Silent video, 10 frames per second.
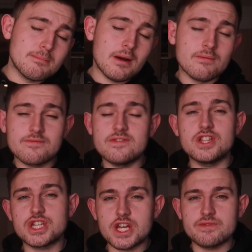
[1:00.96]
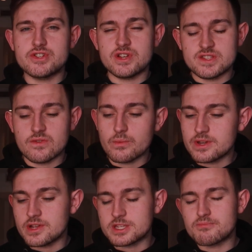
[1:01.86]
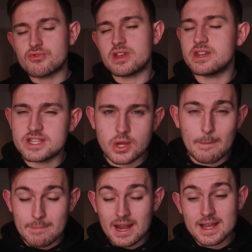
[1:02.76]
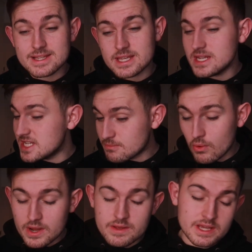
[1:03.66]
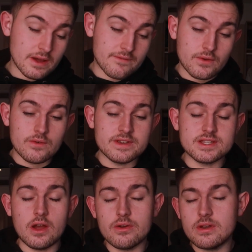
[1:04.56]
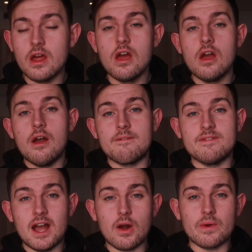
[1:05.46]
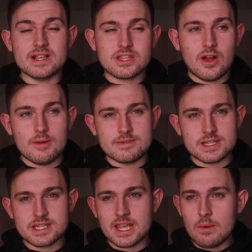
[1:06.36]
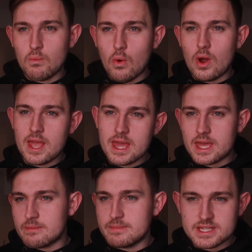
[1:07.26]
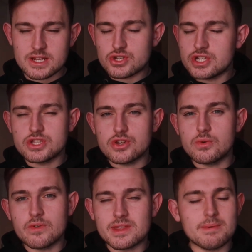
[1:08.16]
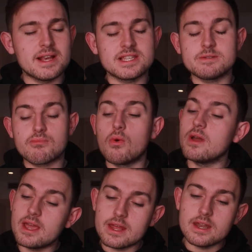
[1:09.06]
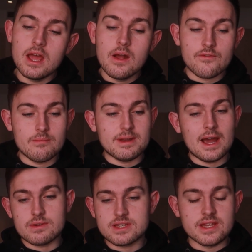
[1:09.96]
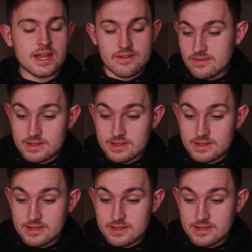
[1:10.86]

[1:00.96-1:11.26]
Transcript: a month in the January transfer window to bring in his own players in. He's brought in a few of his own. Now it's time to see what he can potentially do with the players he's brought in from now to